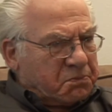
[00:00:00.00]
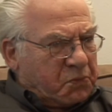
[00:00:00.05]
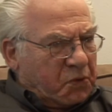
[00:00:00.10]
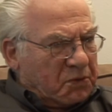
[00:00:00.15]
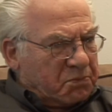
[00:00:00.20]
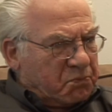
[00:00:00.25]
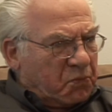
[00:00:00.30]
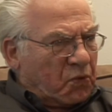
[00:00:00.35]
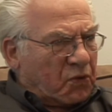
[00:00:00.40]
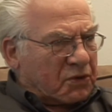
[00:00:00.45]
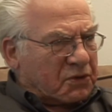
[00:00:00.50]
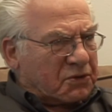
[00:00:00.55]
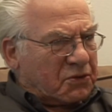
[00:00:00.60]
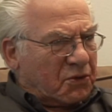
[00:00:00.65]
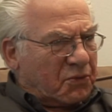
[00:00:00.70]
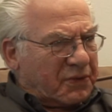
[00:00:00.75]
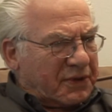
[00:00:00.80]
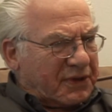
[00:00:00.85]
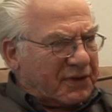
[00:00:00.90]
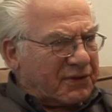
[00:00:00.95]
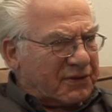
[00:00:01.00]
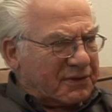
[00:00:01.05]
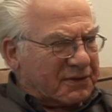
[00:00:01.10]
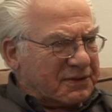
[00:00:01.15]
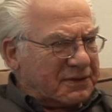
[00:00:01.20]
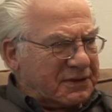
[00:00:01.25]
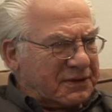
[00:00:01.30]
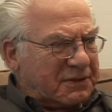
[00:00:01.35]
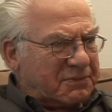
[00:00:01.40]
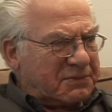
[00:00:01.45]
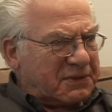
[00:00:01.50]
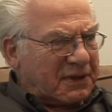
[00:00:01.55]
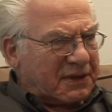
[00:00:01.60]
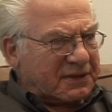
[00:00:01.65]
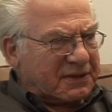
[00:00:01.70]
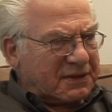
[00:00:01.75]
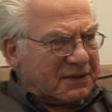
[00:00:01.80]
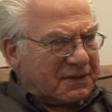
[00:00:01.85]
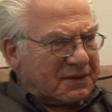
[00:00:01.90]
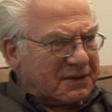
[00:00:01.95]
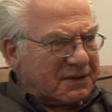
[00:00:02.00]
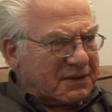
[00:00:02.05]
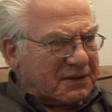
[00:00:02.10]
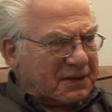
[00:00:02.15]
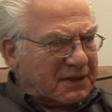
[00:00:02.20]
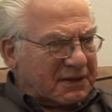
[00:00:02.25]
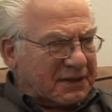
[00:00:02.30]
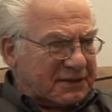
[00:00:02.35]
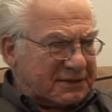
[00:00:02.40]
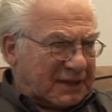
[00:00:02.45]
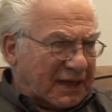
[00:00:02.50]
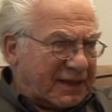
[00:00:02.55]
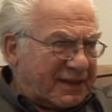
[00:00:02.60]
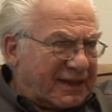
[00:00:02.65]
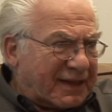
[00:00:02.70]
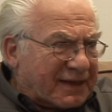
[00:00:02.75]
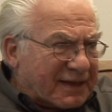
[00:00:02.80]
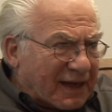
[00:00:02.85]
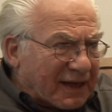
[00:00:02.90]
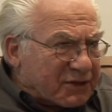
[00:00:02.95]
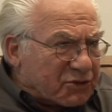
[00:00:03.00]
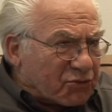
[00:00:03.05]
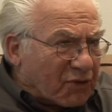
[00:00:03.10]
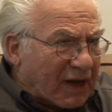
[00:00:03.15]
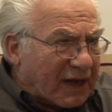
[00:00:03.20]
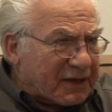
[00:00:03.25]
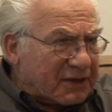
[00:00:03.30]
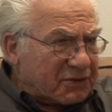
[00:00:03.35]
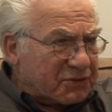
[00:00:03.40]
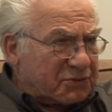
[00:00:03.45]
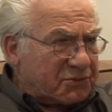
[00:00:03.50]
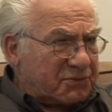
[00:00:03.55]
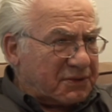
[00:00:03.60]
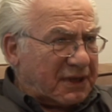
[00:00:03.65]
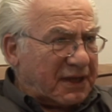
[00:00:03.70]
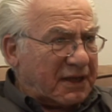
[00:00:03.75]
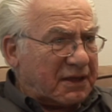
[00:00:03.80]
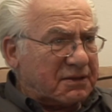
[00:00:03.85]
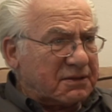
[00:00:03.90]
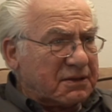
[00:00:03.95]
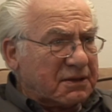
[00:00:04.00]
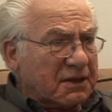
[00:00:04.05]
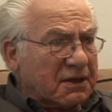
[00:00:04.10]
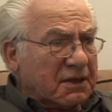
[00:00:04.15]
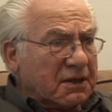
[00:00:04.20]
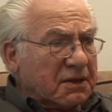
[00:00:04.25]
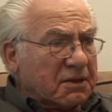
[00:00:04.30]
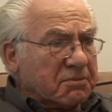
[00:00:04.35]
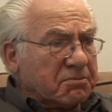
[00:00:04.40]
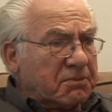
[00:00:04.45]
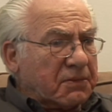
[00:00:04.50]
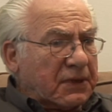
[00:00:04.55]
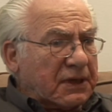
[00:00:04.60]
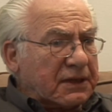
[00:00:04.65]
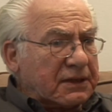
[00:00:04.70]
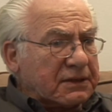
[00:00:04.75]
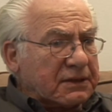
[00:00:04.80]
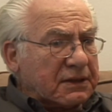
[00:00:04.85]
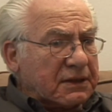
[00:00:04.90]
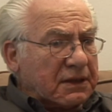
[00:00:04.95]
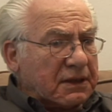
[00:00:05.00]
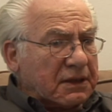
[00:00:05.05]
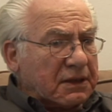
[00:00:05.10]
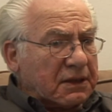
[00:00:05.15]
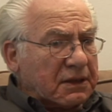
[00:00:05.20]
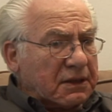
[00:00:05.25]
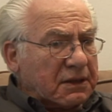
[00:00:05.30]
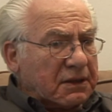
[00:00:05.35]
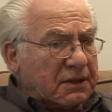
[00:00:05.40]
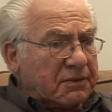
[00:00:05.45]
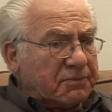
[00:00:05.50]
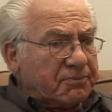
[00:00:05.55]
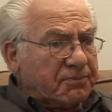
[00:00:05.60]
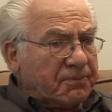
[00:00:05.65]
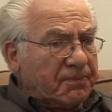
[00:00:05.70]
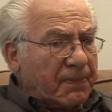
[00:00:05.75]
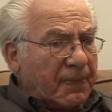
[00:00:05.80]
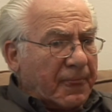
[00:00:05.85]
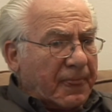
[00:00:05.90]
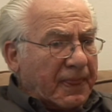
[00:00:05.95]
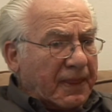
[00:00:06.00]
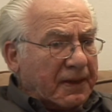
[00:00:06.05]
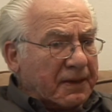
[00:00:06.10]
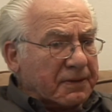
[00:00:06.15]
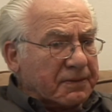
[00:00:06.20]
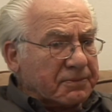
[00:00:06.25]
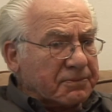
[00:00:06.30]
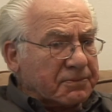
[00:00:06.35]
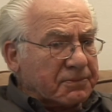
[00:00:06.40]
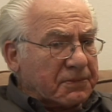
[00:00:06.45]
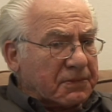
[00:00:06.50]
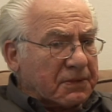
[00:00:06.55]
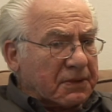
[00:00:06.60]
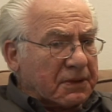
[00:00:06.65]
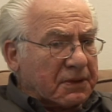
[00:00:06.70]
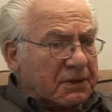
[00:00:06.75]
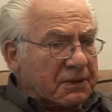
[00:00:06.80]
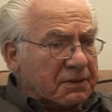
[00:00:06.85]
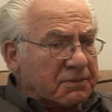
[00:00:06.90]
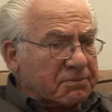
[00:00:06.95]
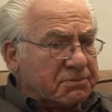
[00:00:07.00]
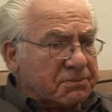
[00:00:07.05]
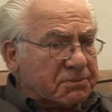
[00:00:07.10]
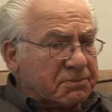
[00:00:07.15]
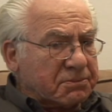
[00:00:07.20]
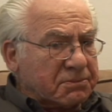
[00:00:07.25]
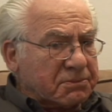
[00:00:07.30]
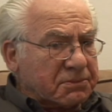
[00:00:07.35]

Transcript: put more coherently. I, I, guess I think I try to do that, mm. but um, um,